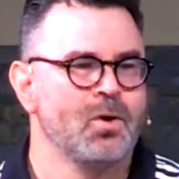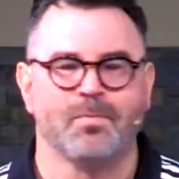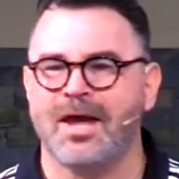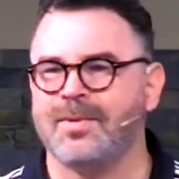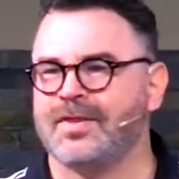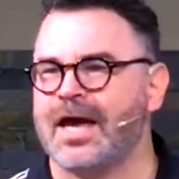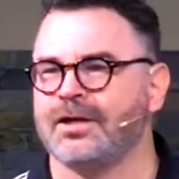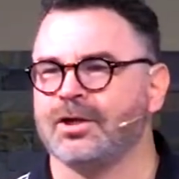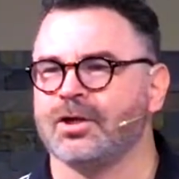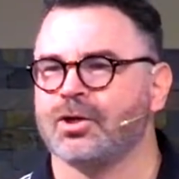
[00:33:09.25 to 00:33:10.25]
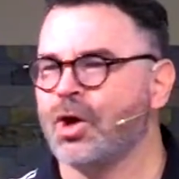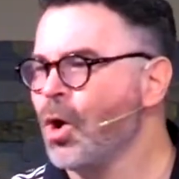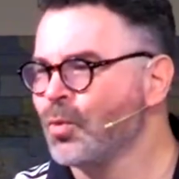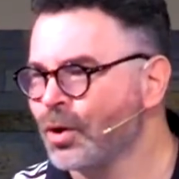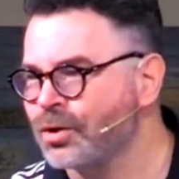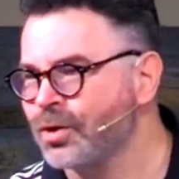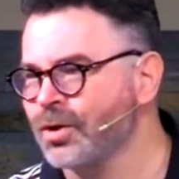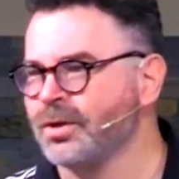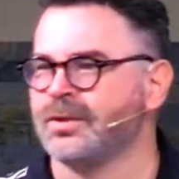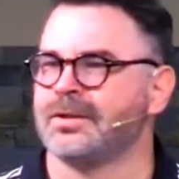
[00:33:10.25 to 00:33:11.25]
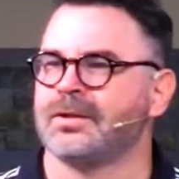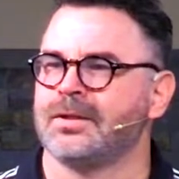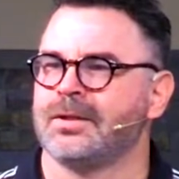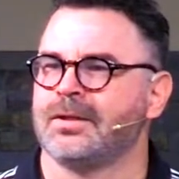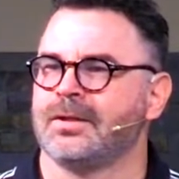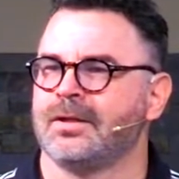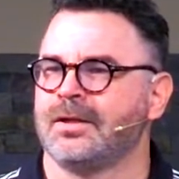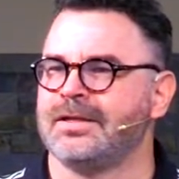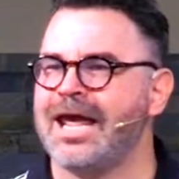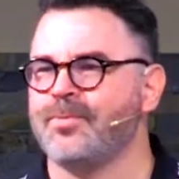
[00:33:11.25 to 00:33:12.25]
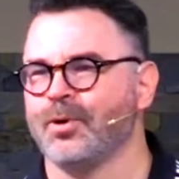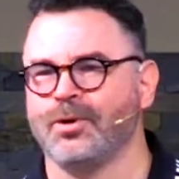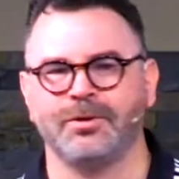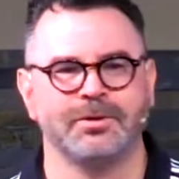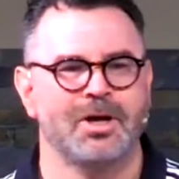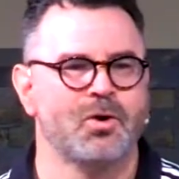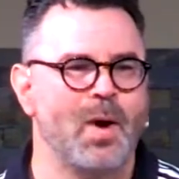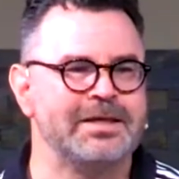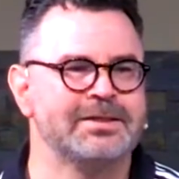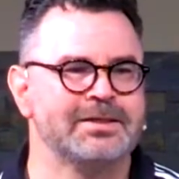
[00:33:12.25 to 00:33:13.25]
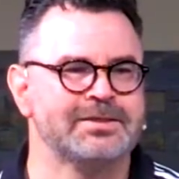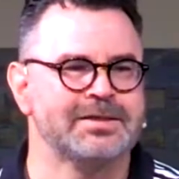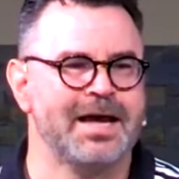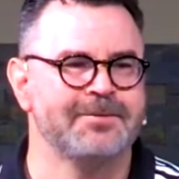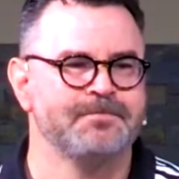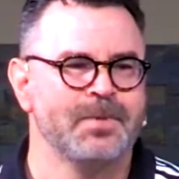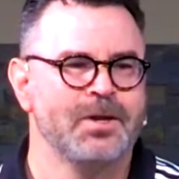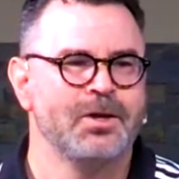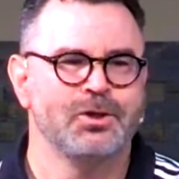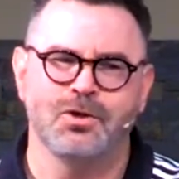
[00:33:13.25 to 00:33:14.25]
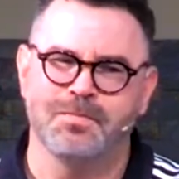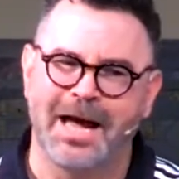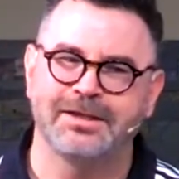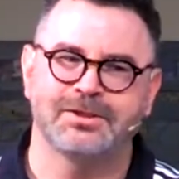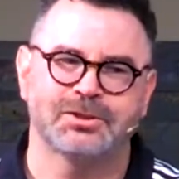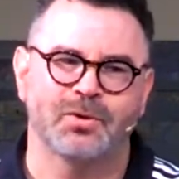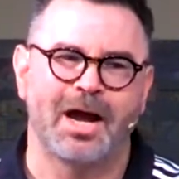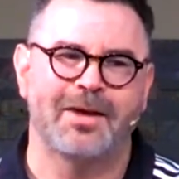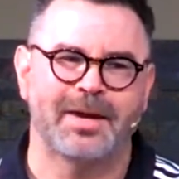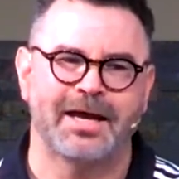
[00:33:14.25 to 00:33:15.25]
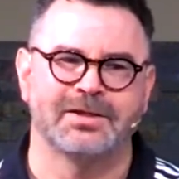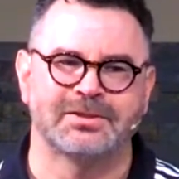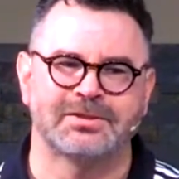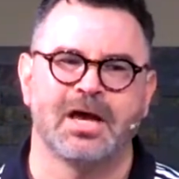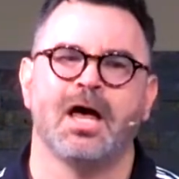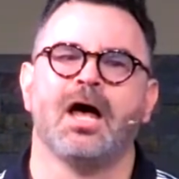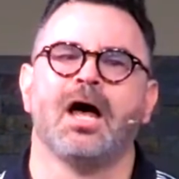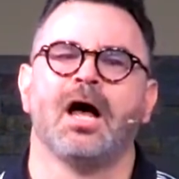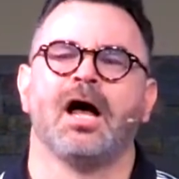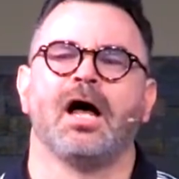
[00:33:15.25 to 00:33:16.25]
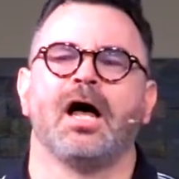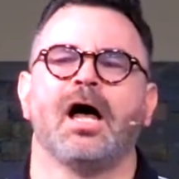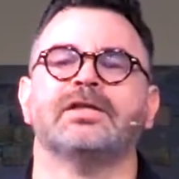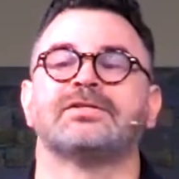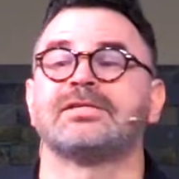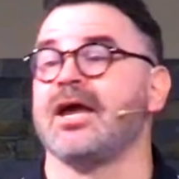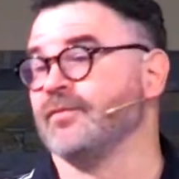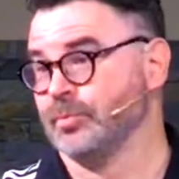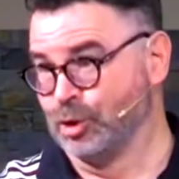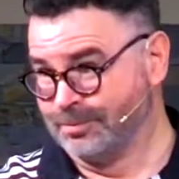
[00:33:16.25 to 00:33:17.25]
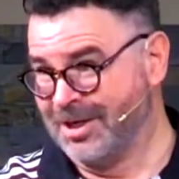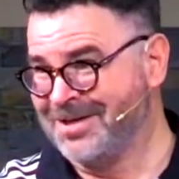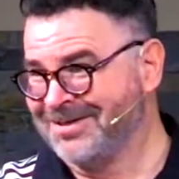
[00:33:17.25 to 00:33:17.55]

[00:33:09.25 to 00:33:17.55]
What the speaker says: or maybe that coworker, neighbor, acquaintance that you might describe as unsavable.